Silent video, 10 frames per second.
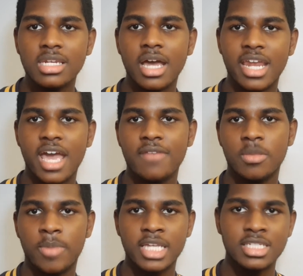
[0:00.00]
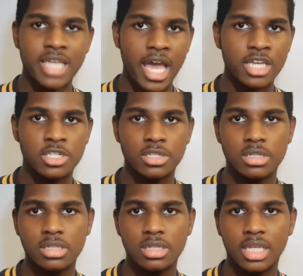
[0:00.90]
have the best
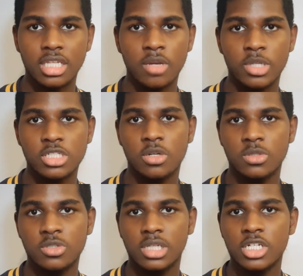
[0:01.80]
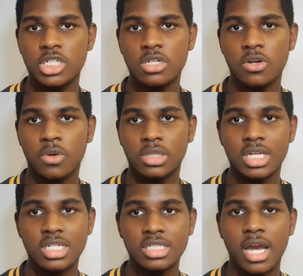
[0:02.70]
action in the original trilogy or the
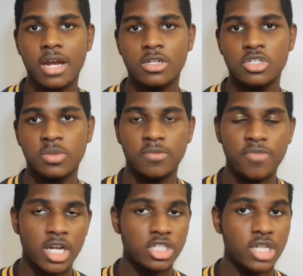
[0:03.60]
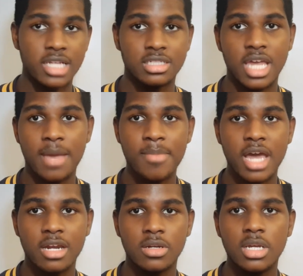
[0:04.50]
entire franchise in that
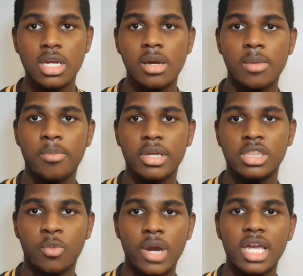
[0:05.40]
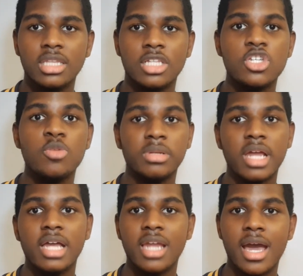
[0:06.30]
matter, but the way the two
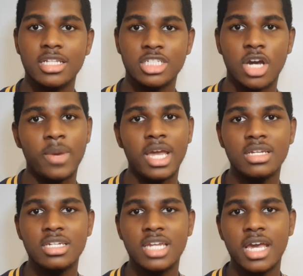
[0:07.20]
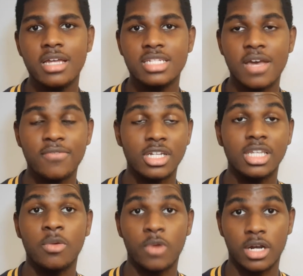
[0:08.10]
plot lines go hand in hand
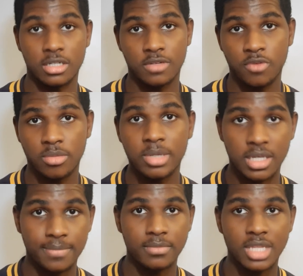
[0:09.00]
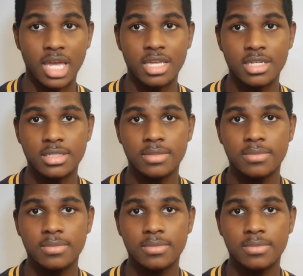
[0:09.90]
definitely work for me, that is.